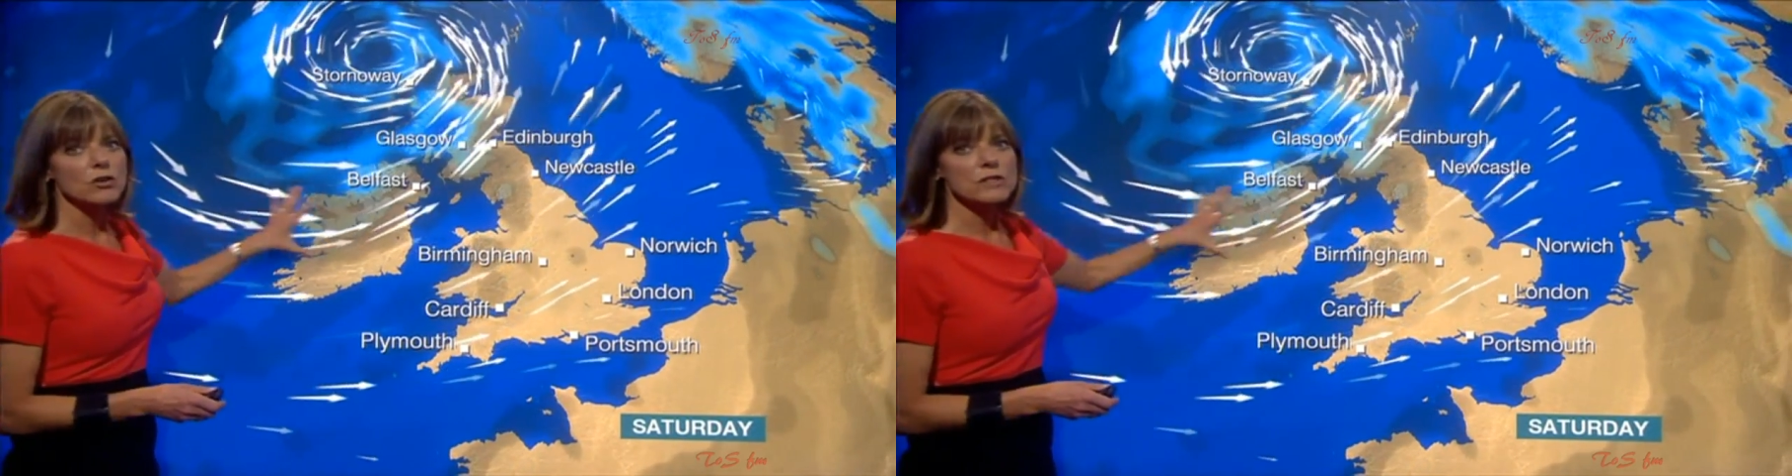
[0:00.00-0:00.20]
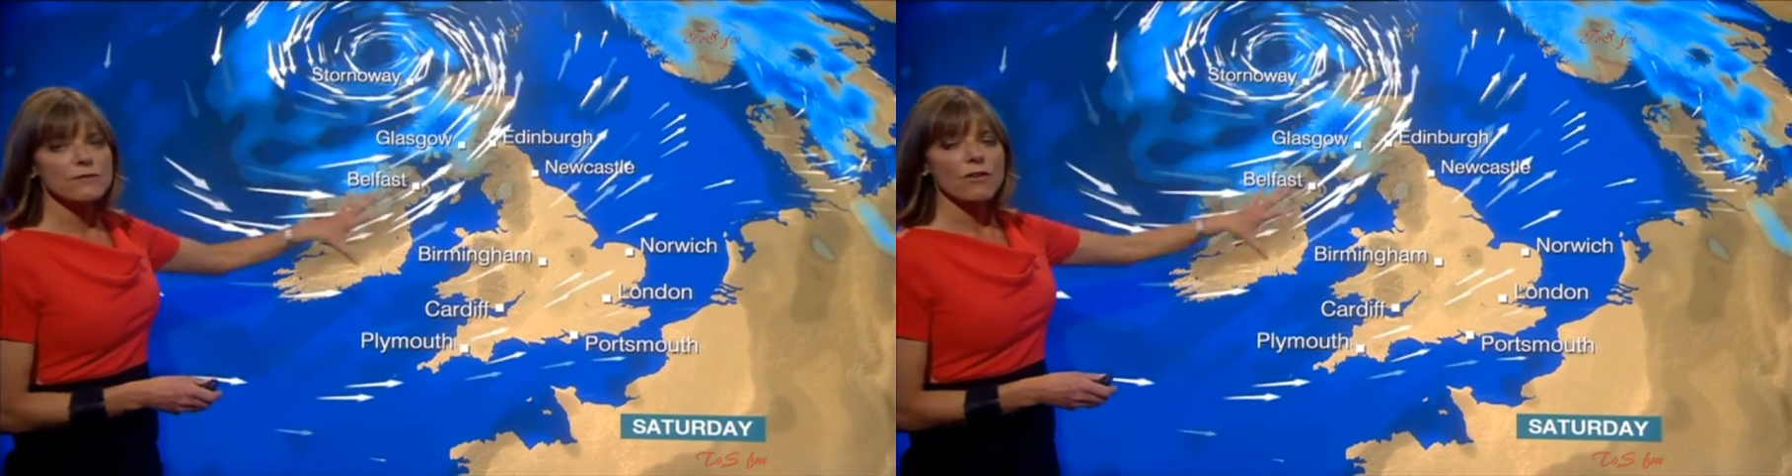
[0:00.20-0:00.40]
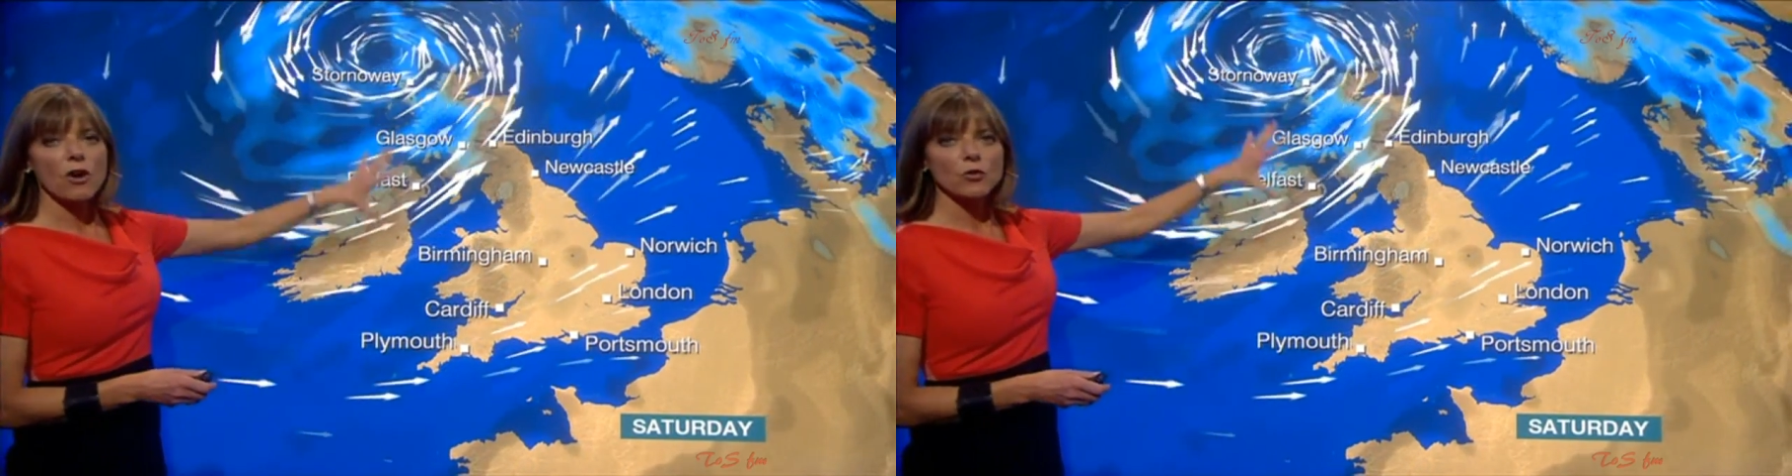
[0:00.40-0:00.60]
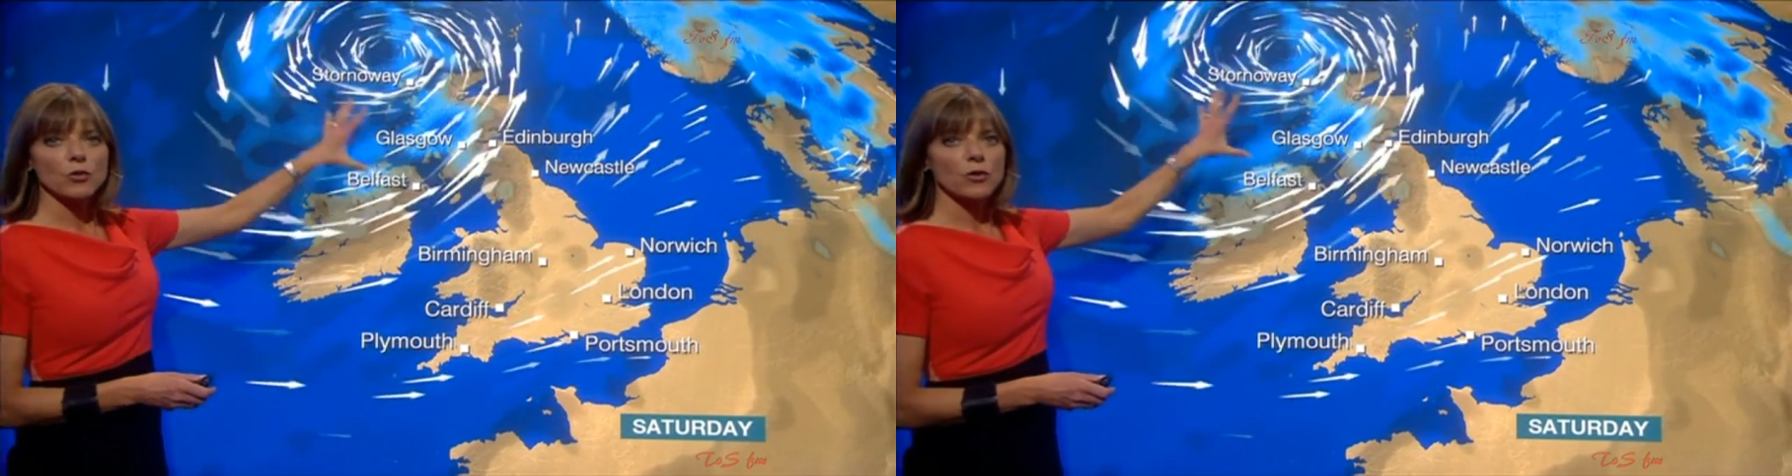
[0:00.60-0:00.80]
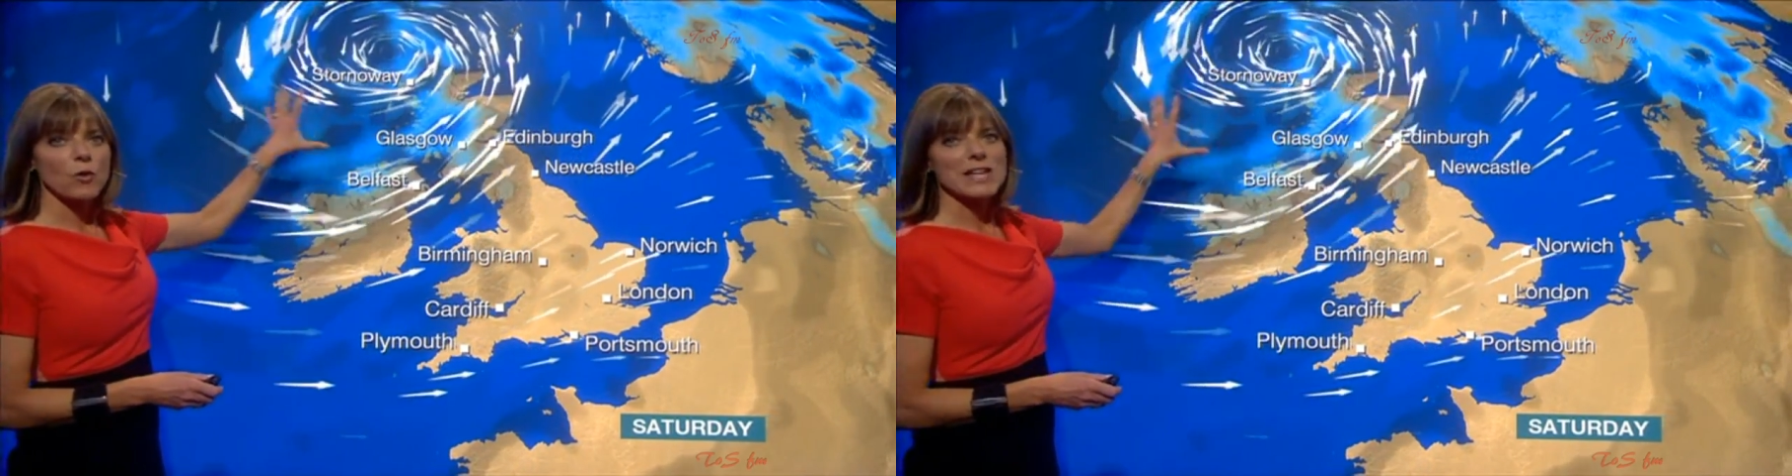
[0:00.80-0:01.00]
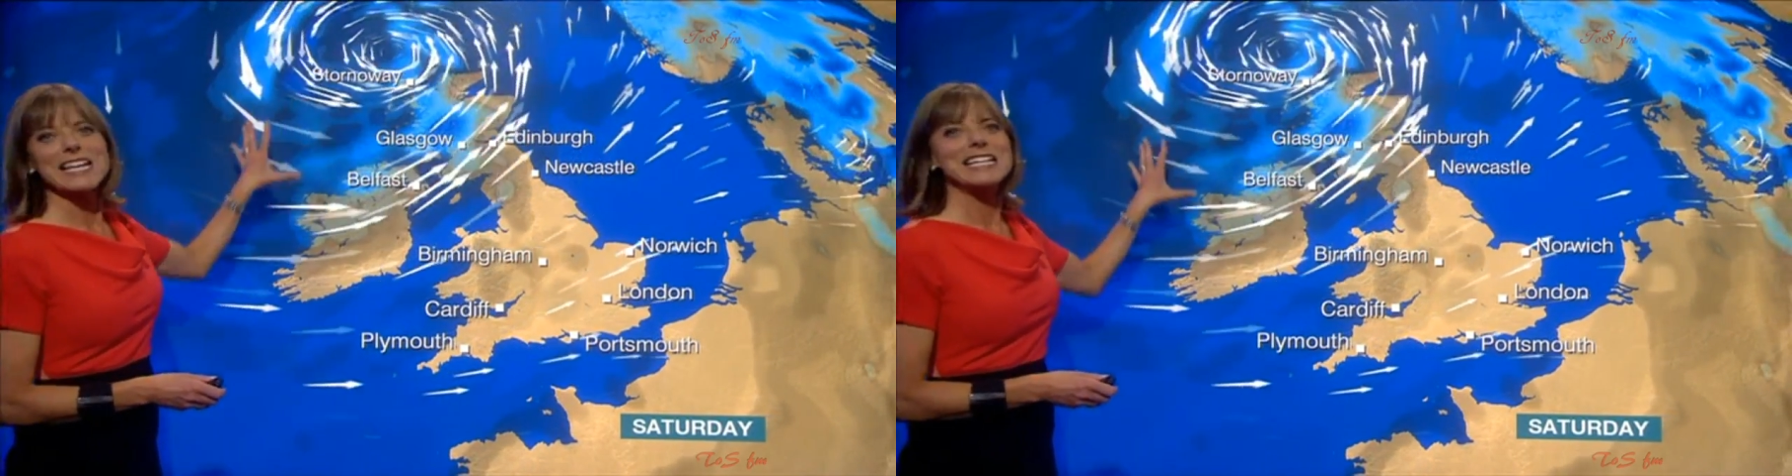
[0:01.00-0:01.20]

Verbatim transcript: across the far north and west,